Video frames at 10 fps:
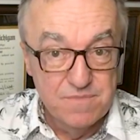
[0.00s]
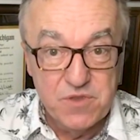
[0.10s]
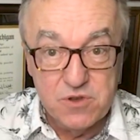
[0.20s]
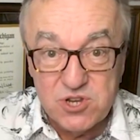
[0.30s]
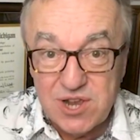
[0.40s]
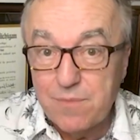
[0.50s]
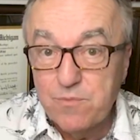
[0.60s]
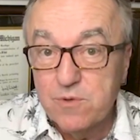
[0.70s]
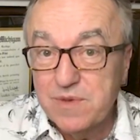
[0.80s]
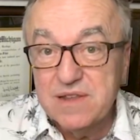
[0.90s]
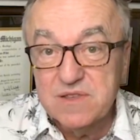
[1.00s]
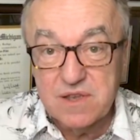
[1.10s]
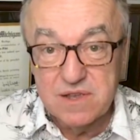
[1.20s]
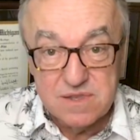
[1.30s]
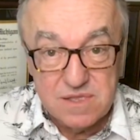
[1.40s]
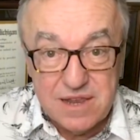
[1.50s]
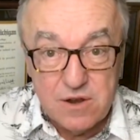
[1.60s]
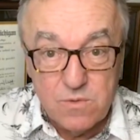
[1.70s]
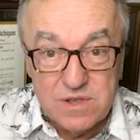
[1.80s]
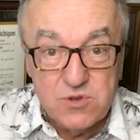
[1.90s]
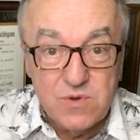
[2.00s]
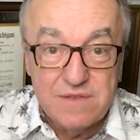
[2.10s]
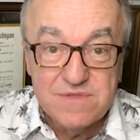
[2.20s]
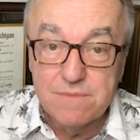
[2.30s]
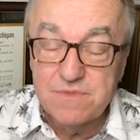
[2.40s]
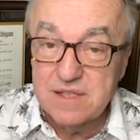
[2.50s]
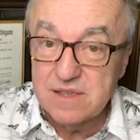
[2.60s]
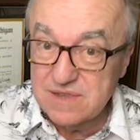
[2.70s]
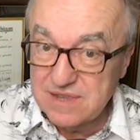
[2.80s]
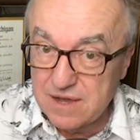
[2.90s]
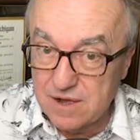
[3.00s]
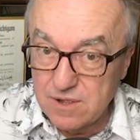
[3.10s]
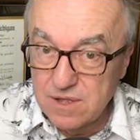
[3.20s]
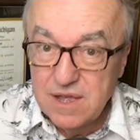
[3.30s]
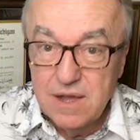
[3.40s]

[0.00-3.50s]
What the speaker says: Your shop will be discussed later once you have something to sell.